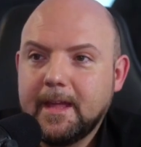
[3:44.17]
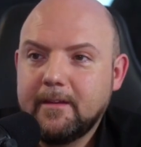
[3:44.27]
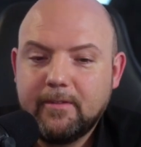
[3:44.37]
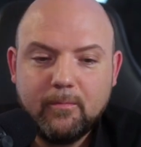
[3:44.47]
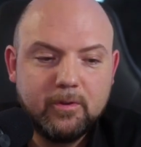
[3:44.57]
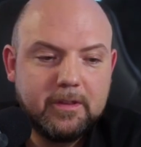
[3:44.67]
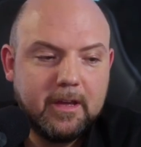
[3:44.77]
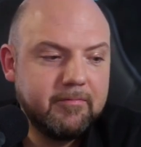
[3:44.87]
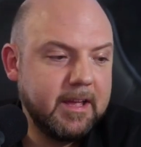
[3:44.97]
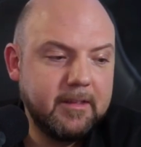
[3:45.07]
If I wouldn't
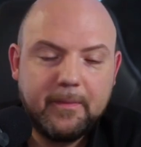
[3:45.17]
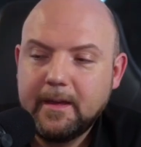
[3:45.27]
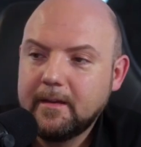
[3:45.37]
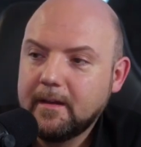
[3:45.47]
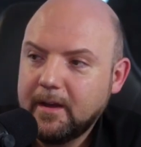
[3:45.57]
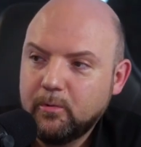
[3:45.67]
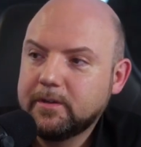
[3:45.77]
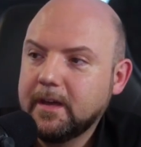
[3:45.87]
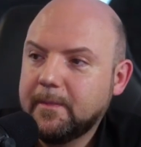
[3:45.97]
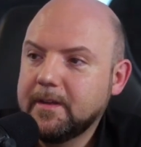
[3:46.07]
have anything, I
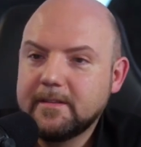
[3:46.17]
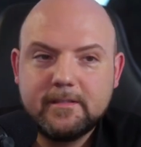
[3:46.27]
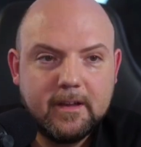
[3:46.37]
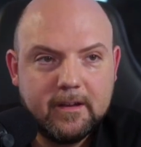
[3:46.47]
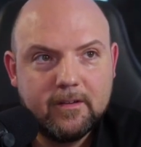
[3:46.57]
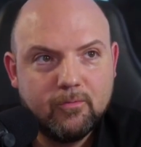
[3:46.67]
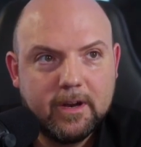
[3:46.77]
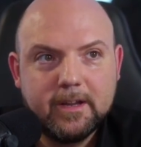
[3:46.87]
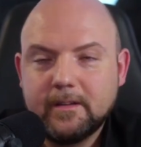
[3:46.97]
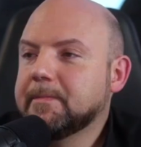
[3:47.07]
would get this and then
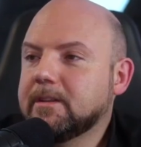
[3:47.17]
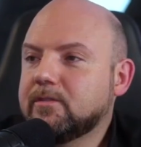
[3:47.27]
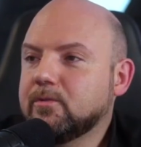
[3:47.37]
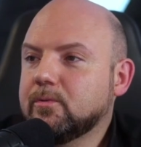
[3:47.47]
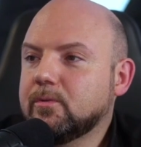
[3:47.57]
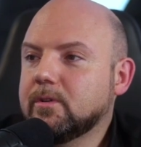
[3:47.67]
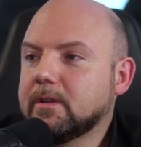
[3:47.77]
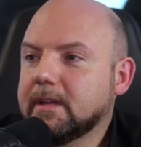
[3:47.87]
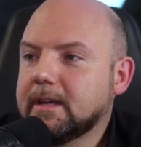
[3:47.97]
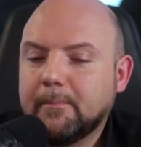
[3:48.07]
running the two
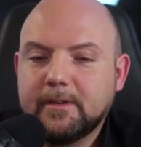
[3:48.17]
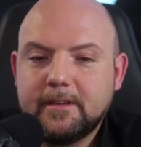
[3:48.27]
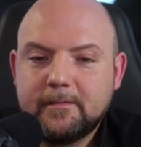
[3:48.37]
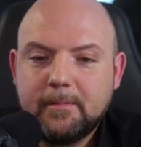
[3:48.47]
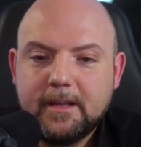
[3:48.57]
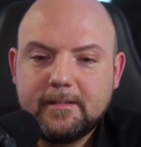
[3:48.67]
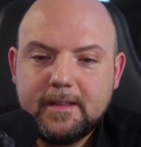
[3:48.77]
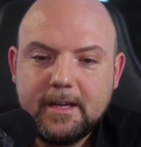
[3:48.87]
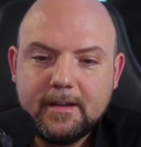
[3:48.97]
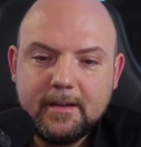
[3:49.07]
Apple displays
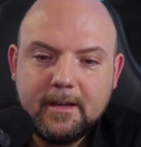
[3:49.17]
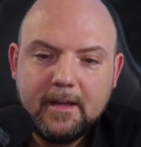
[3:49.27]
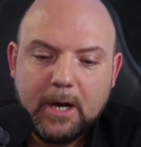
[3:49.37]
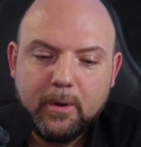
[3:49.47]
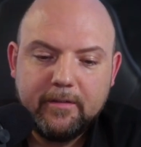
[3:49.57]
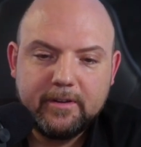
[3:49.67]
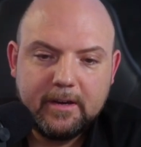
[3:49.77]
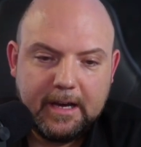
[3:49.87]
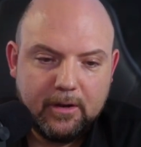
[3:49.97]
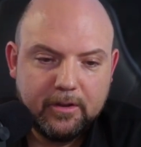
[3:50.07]
there.
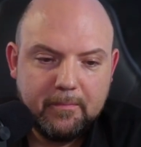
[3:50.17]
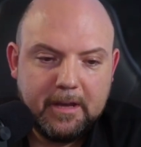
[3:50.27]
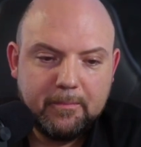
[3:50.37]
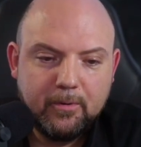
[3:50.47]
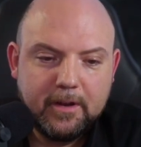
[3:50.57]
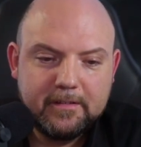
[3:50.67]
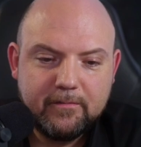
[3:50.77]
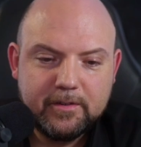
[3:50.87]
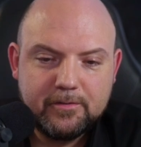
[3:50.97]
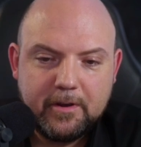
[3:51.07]
However, I got the MacBook as I
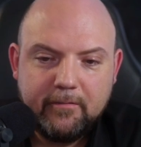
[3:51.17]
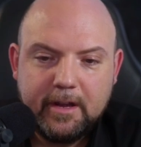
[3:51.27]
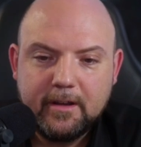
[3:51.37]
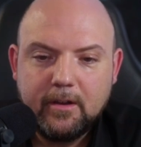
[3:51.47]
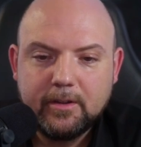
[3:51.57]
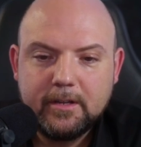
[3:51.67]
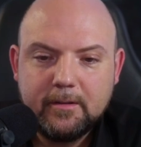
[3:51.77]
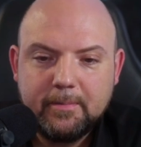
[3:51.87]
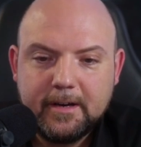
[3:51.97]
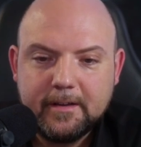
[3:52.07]
was traveling a lot in
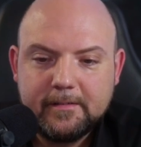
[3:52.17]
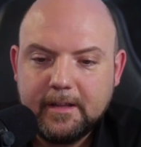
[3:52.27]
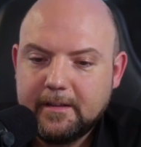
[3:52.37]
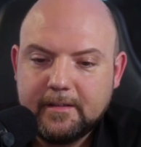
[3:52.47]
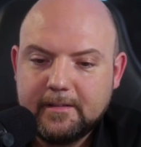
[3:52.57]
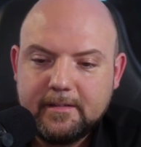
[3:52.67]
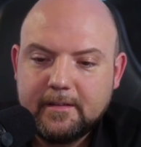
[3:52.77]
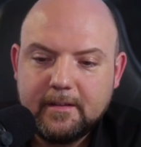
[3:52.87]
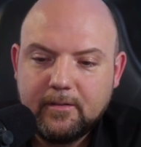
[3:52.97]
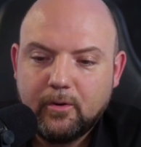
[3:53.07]
the past and that is
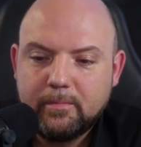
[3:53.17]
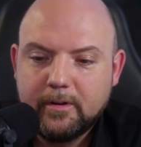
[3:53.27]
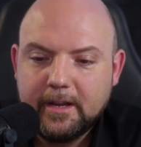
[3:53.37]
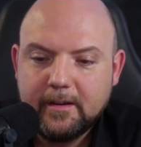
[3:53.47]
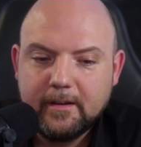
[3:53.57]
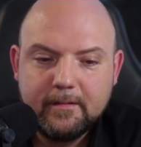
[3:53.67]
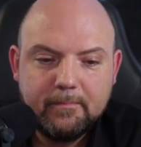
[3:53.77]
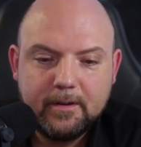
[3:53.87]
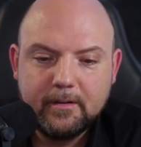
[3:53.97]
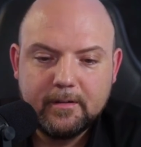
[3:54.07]
a no-brainer
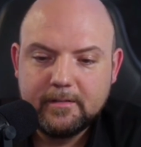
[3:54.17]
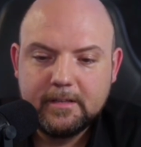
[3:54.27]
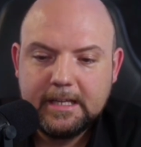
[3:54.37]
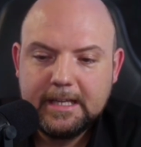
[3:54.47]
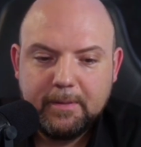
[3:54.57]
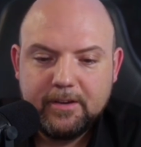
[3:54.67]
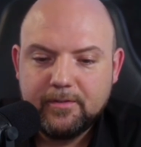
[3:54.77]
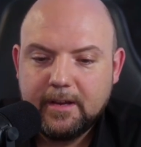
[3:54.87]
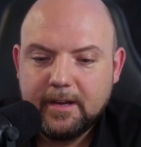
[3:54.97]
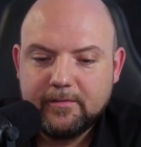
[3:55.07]
because
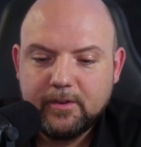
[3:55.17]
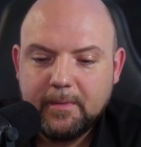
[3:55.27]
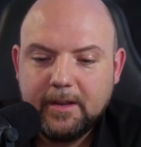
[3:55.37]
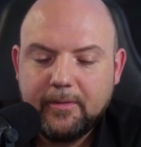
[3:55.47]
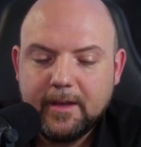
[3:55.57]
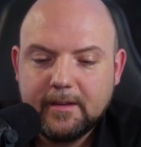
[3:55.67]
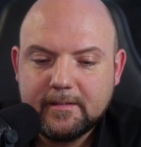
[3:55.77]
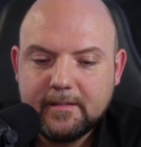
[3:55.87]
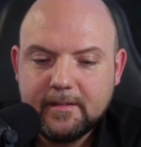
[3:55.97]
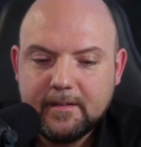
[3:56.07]
battery life, so many things